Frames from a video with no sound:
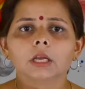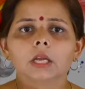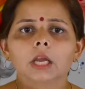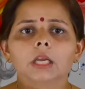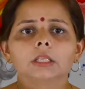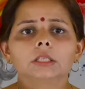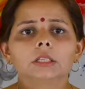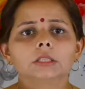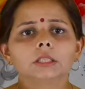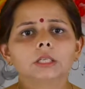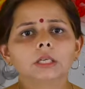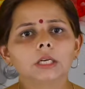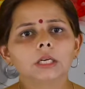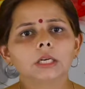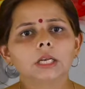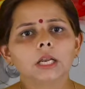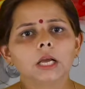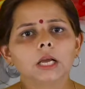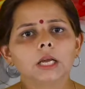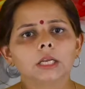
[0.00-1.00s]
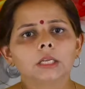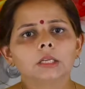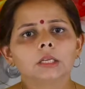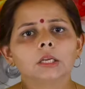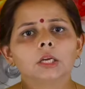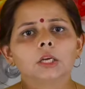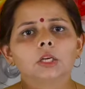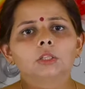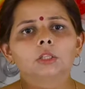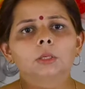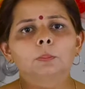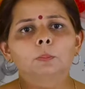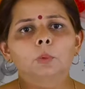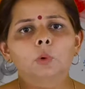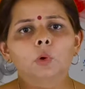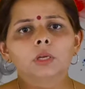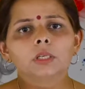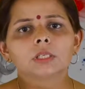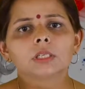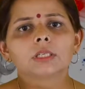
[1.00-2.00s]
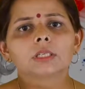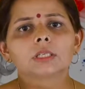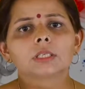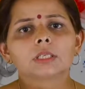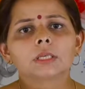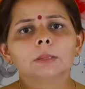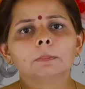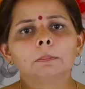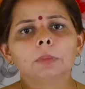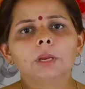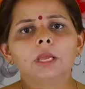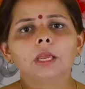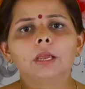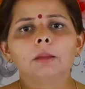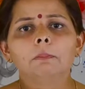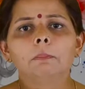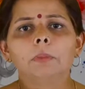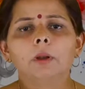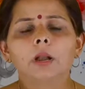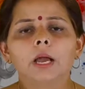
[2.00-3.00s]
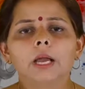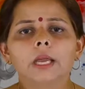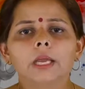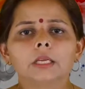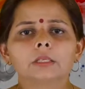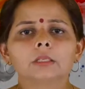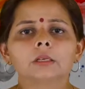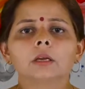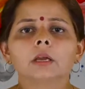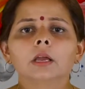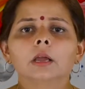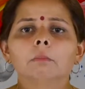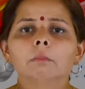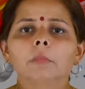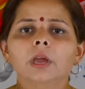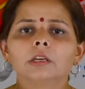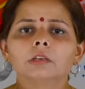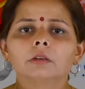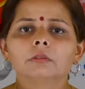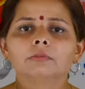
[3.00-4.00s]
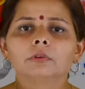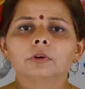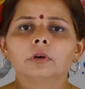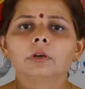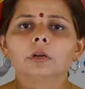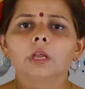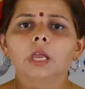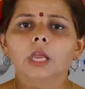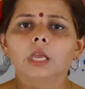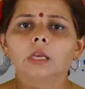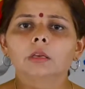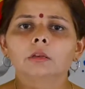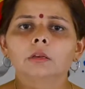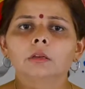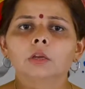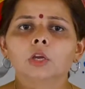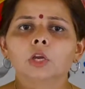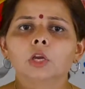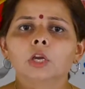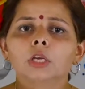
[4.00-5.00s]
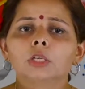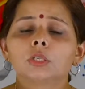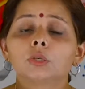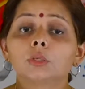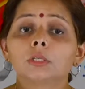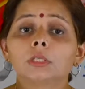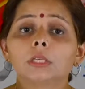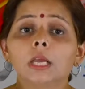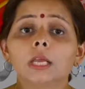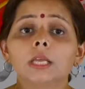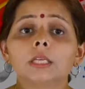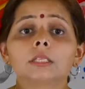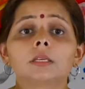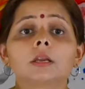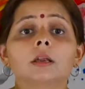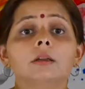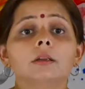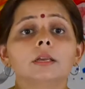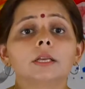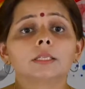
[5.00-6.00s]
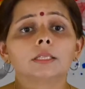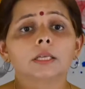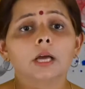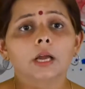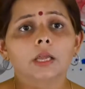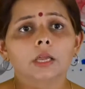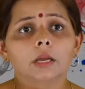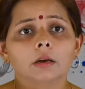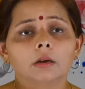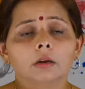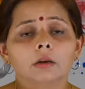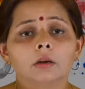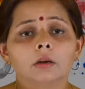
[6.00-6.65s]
In the third line, the poet has simply implied metaphor in to taste desire.